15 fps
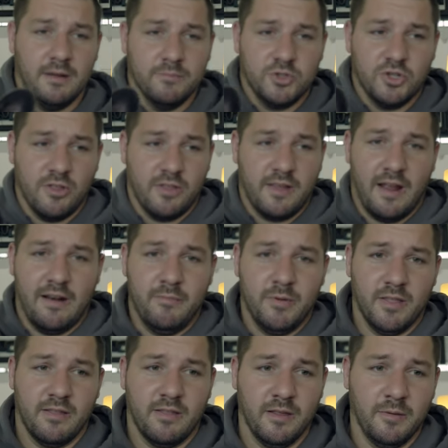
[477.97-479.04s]
She's kind of
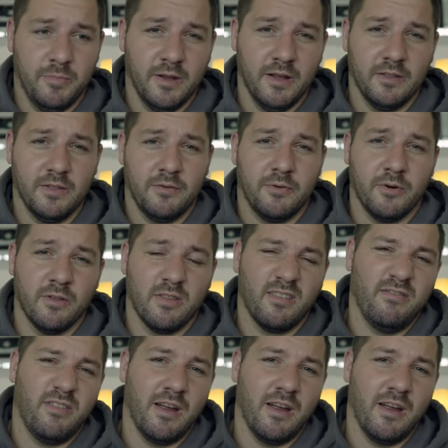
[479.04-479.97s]
been sleeping. The first